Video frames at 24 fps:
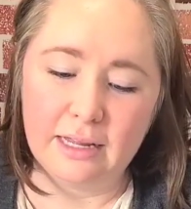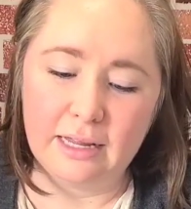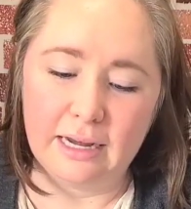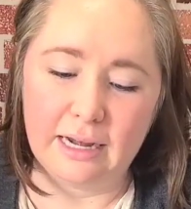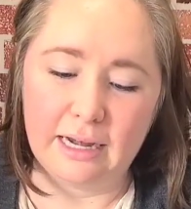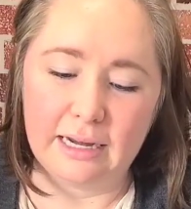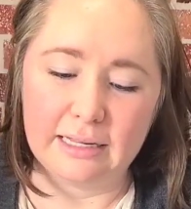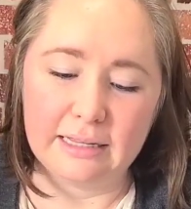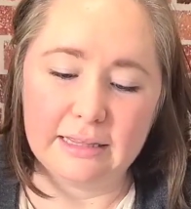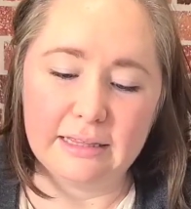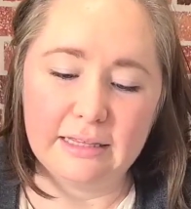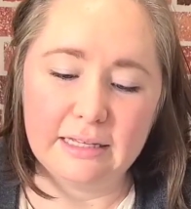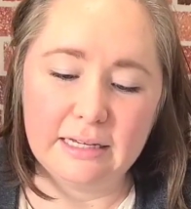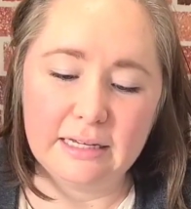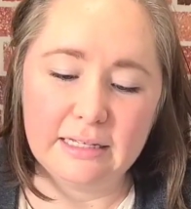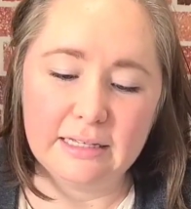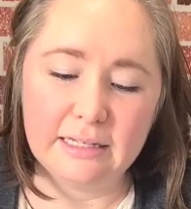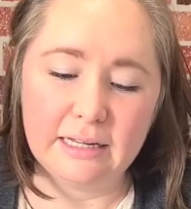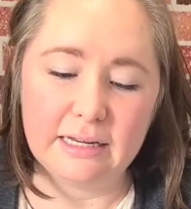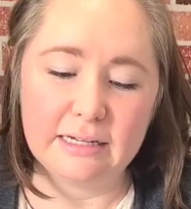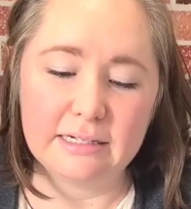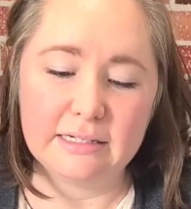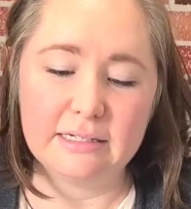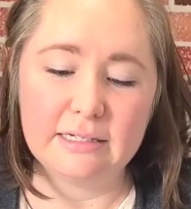And I think
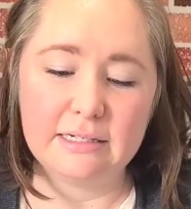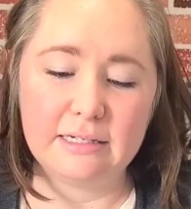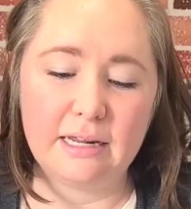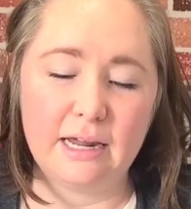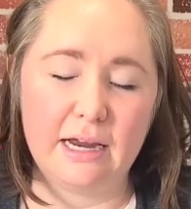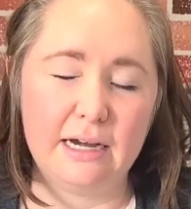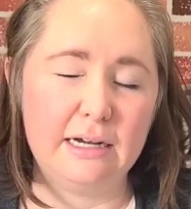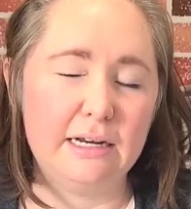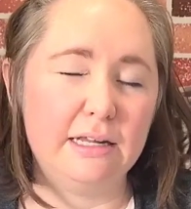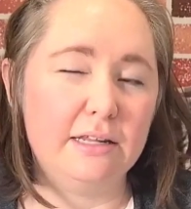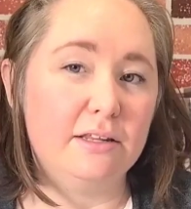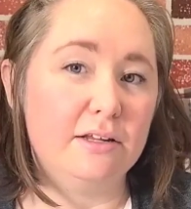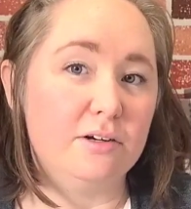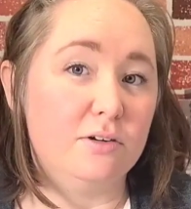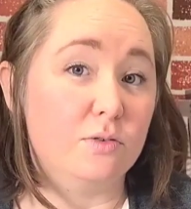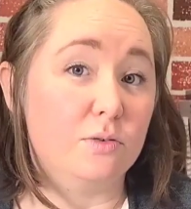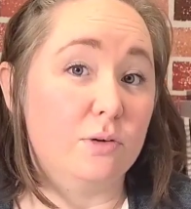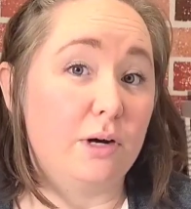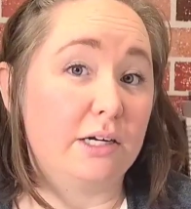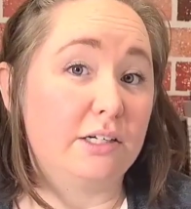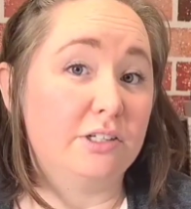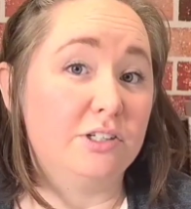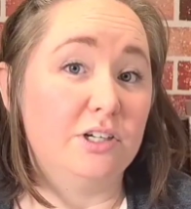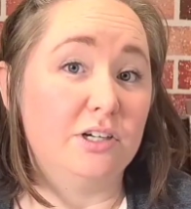that's kind of the
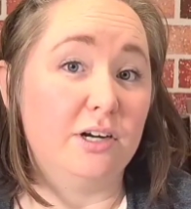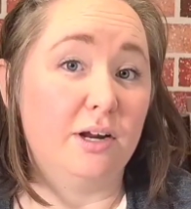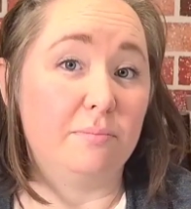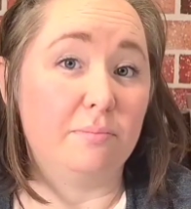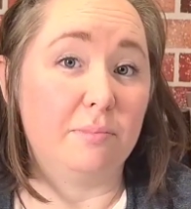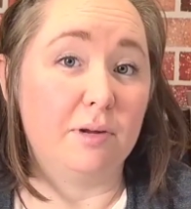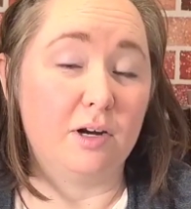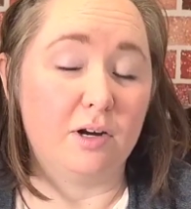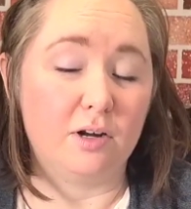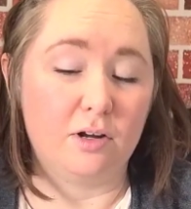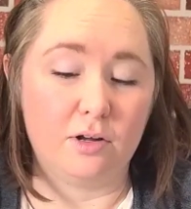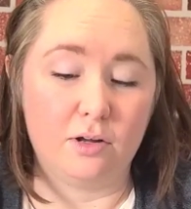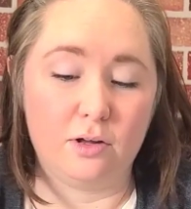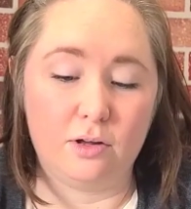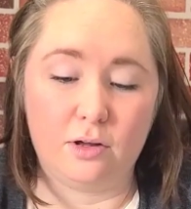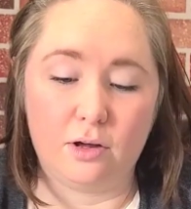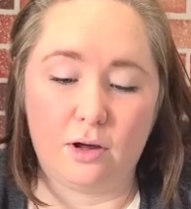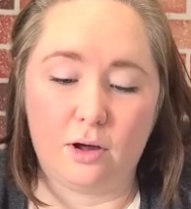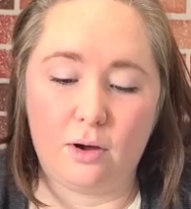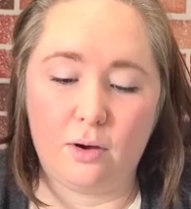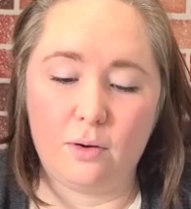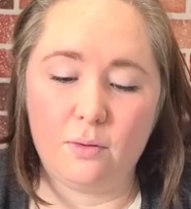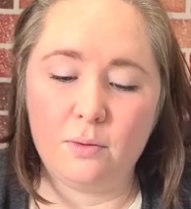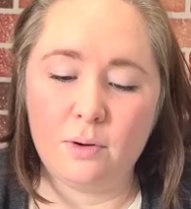direction I'm going to
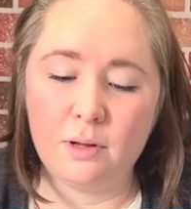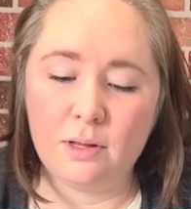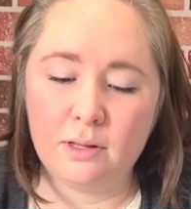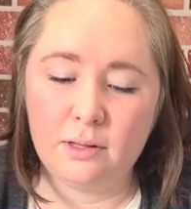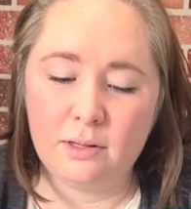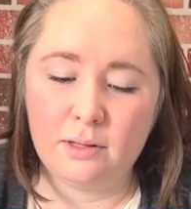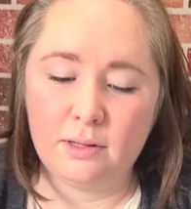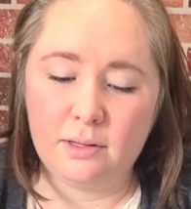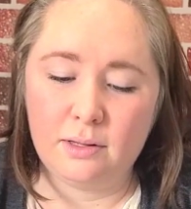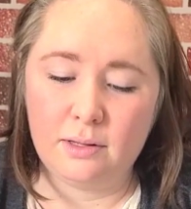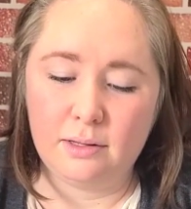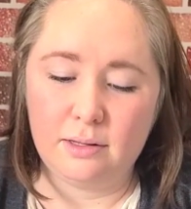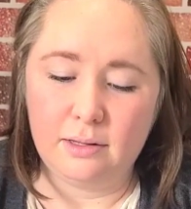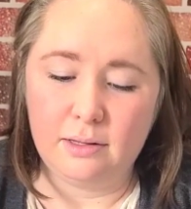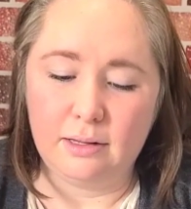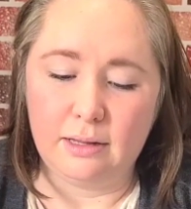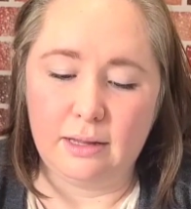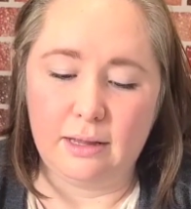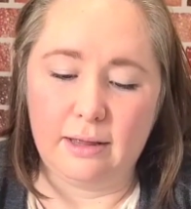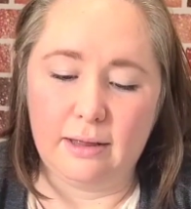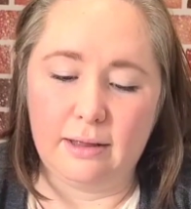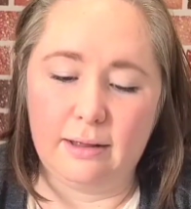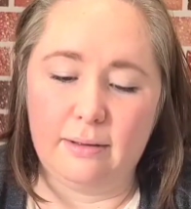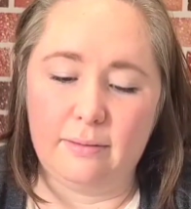go.
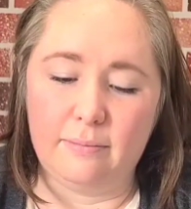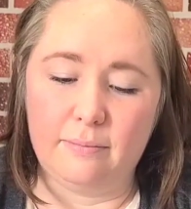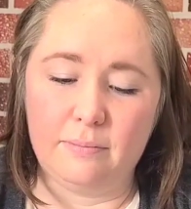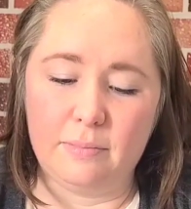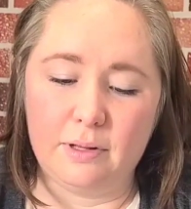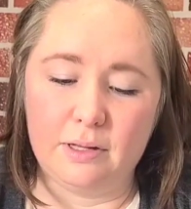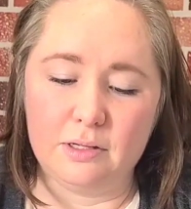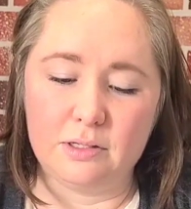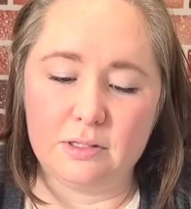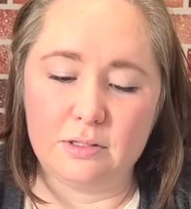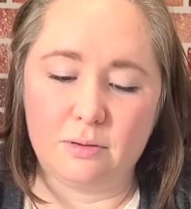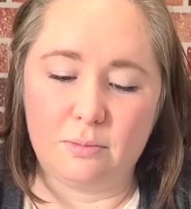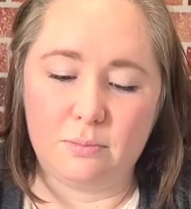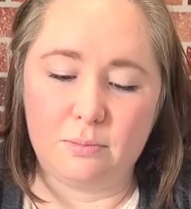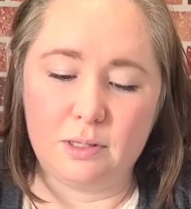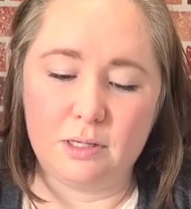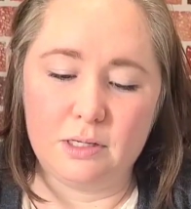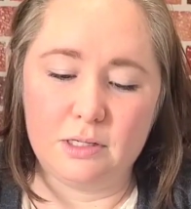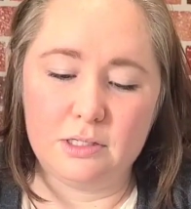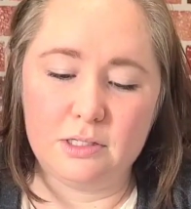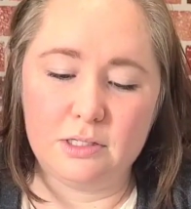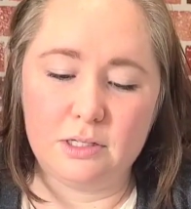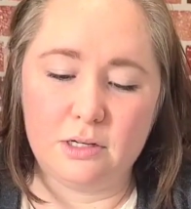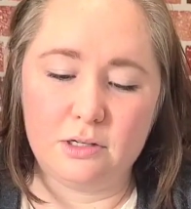And so I'm going
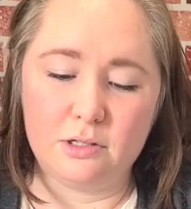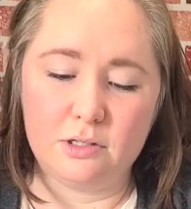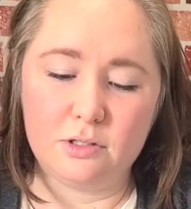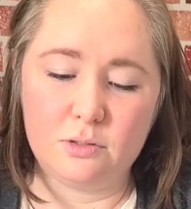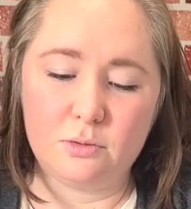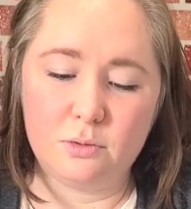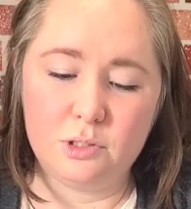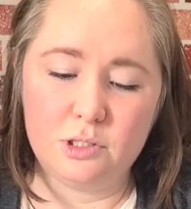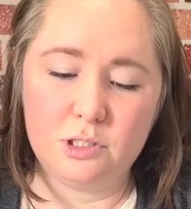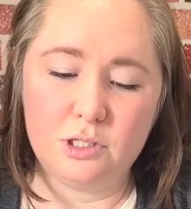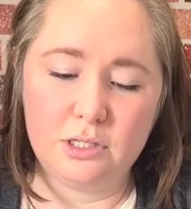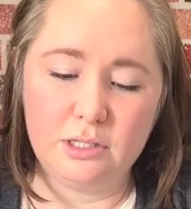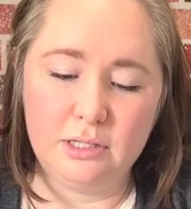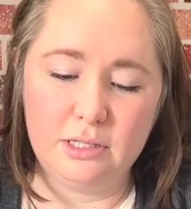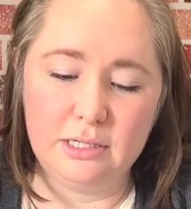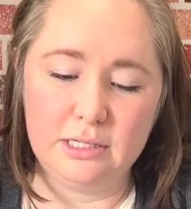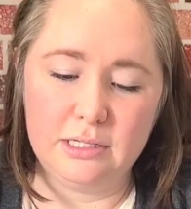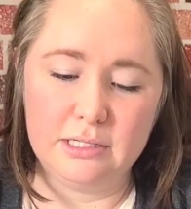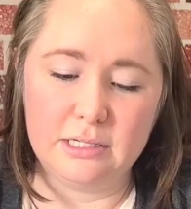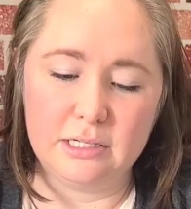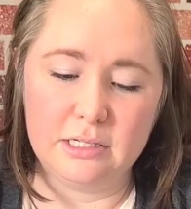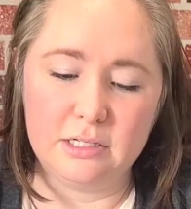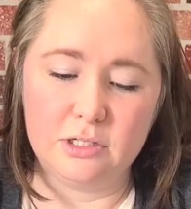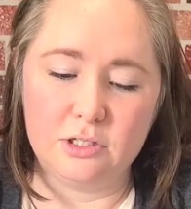to start squishing
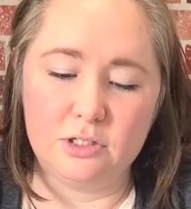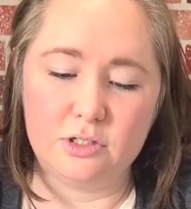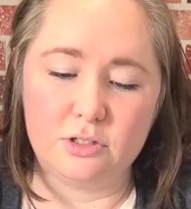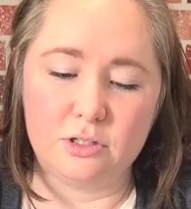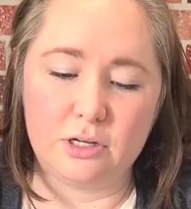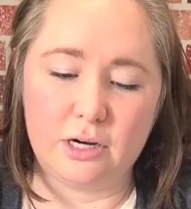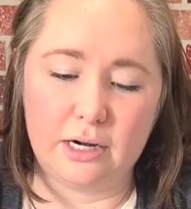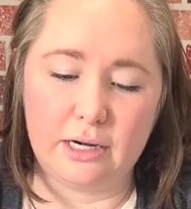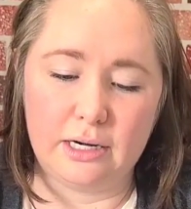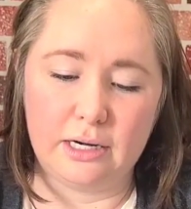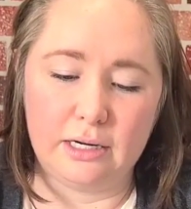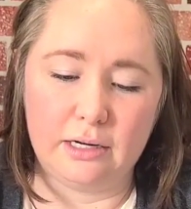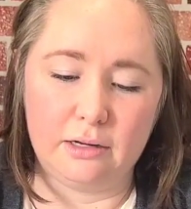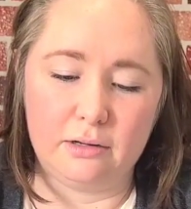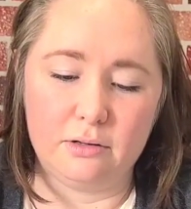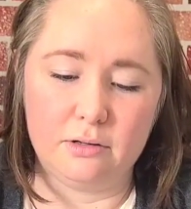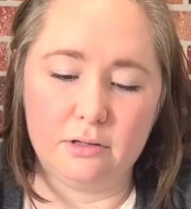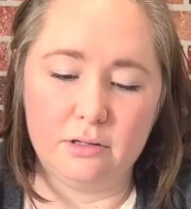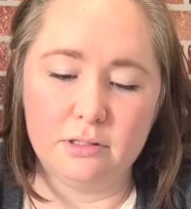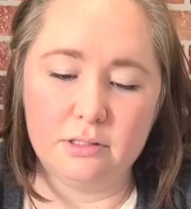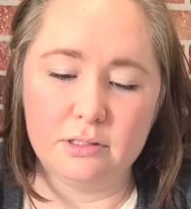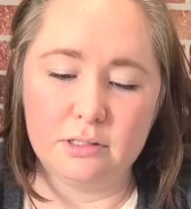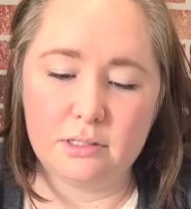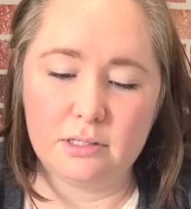these into
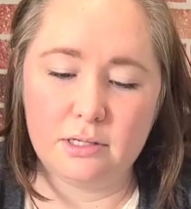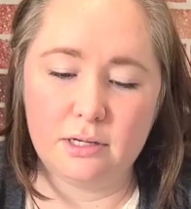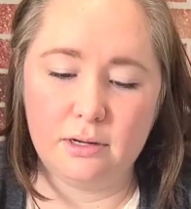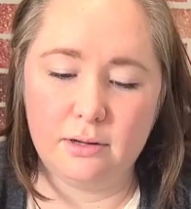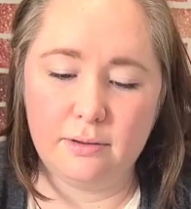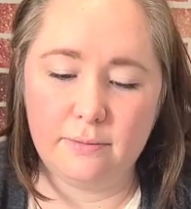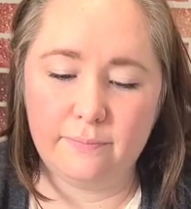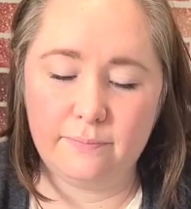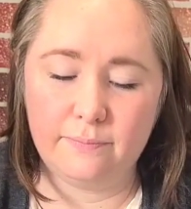triangles.